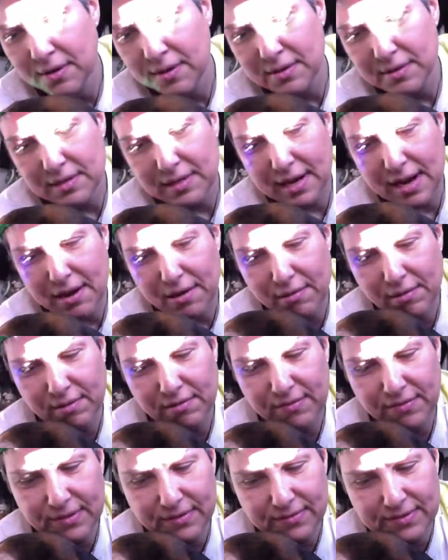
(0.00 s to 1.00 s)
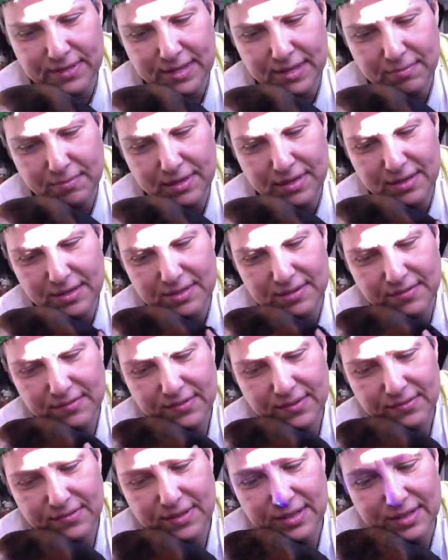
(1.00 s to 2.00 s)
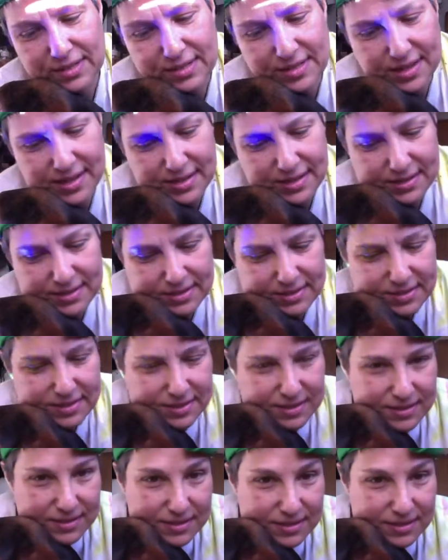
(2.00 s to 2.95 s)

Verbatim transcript: It's an hour and 15 minutes and 58 seconds.